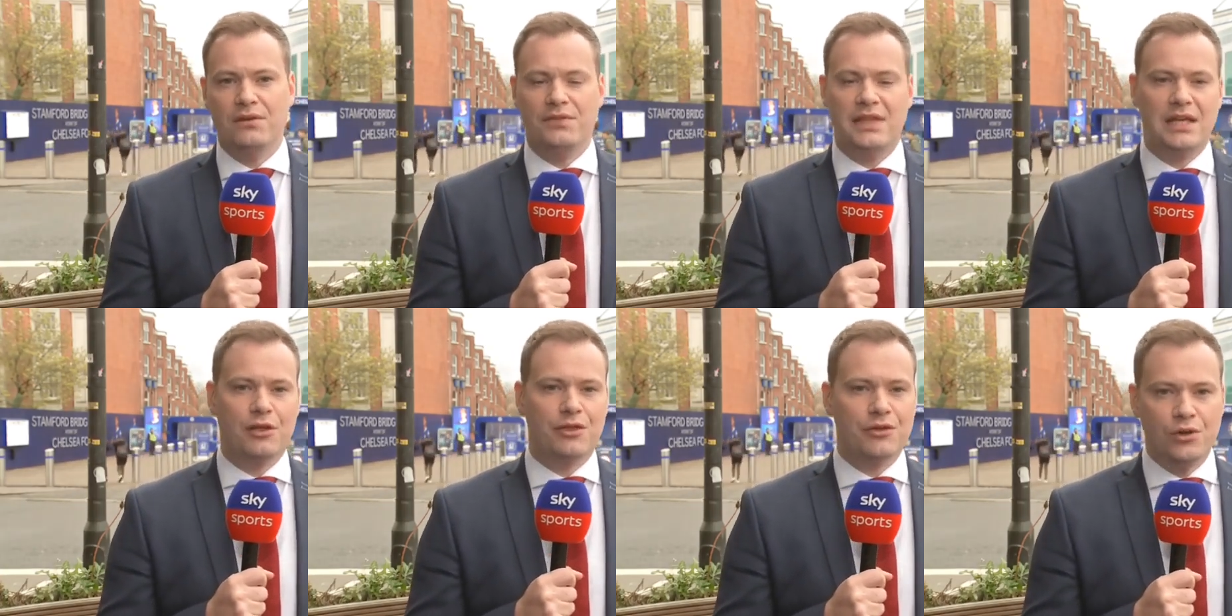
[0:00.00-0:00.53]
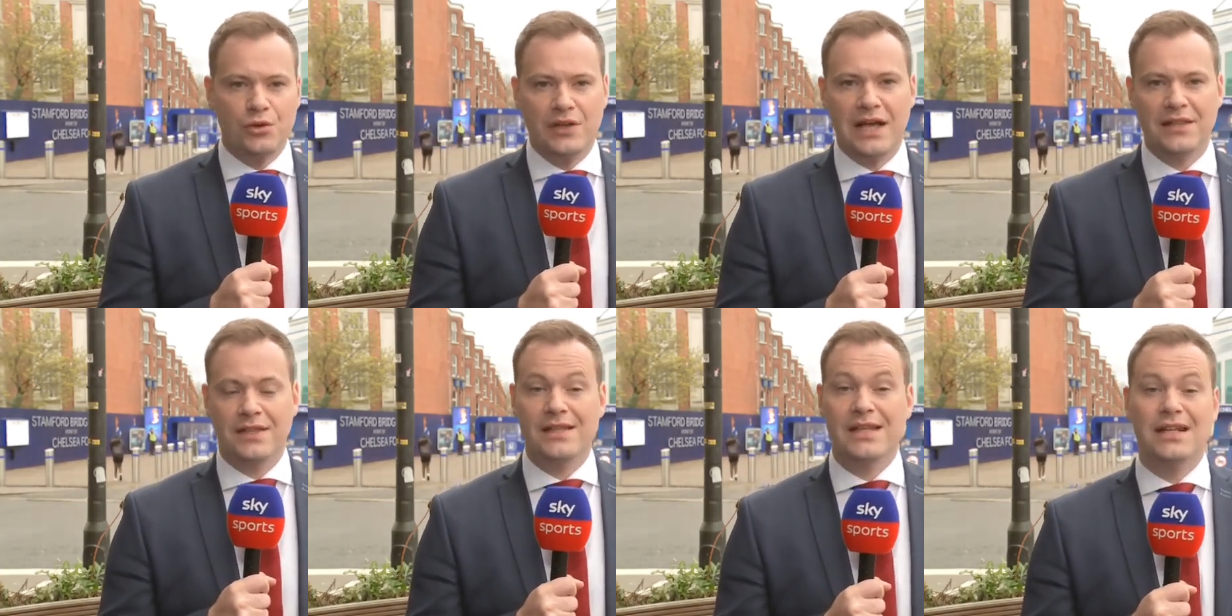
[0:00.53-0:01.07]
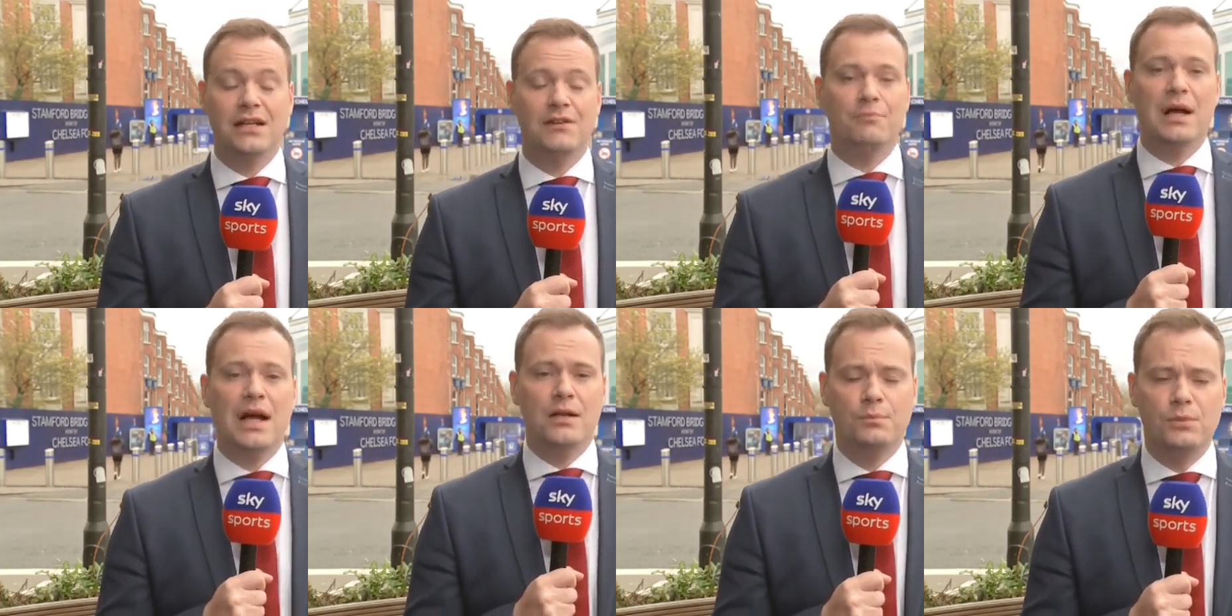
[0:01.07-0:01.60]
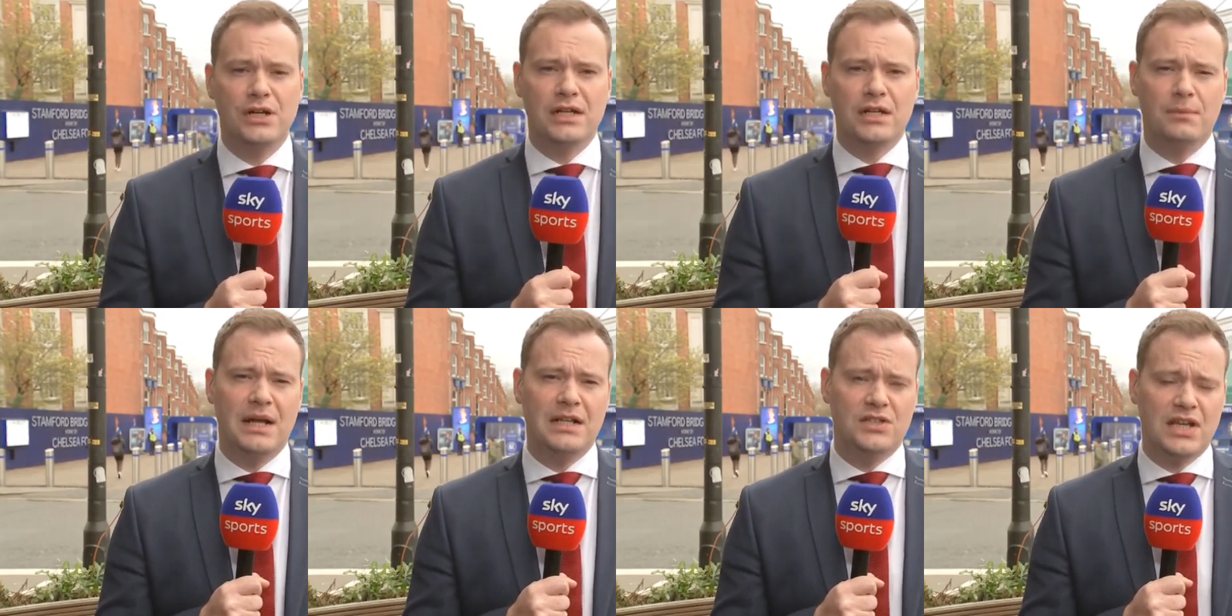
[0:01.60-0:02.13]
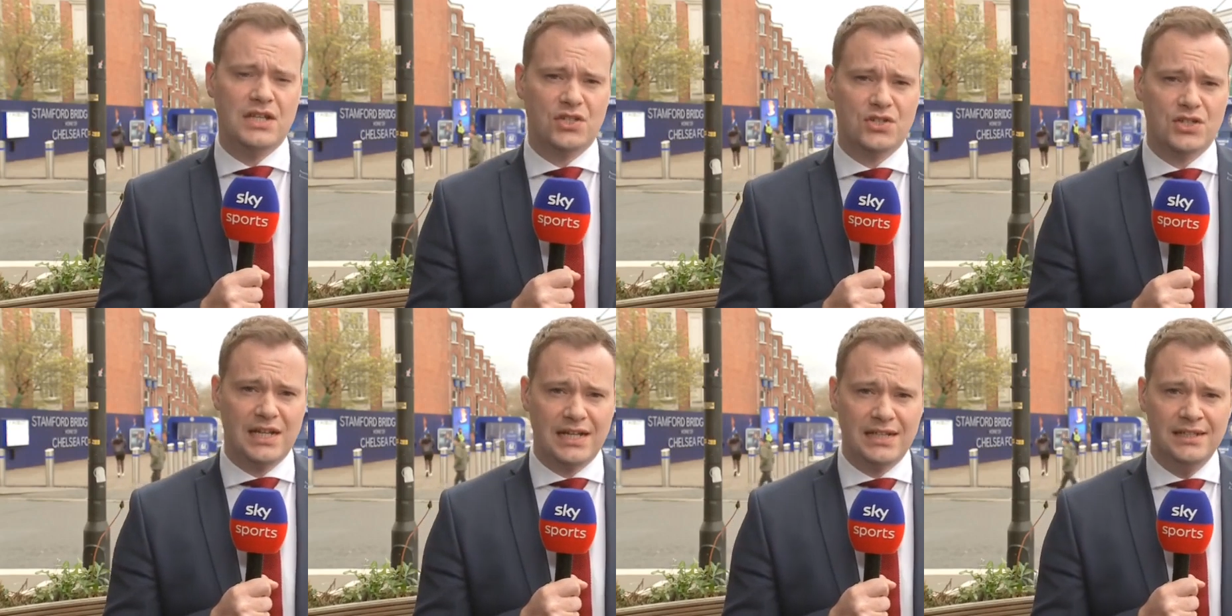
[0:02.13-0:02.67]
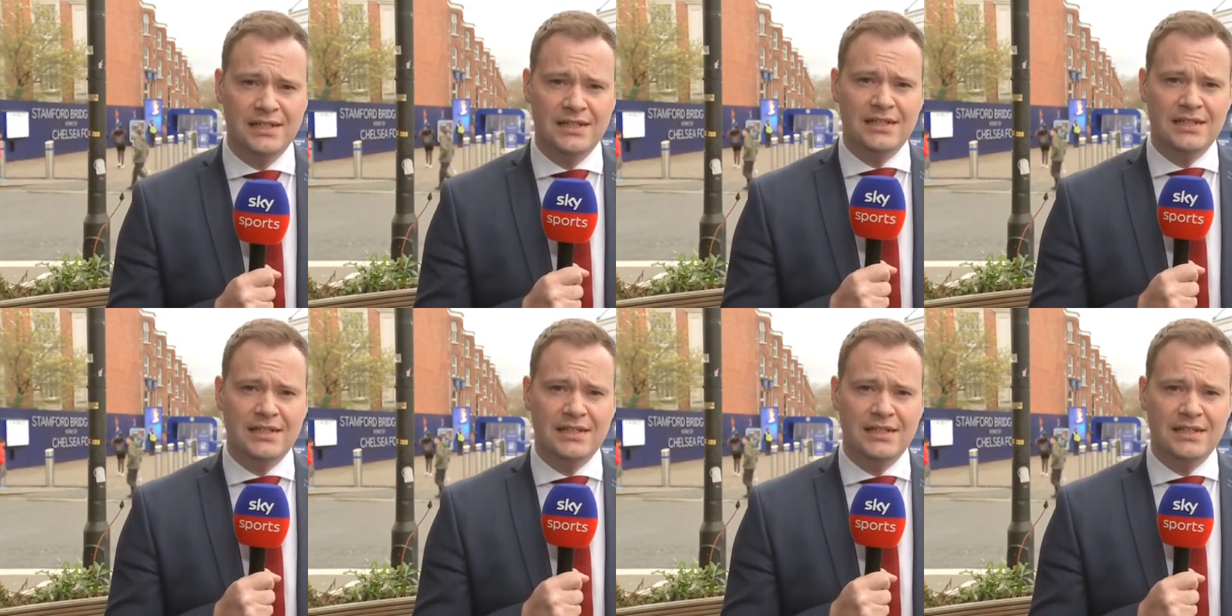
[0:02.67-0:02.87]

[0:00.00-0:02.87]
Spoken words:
If they get through that, they then have Bayern Munich or Manchester City,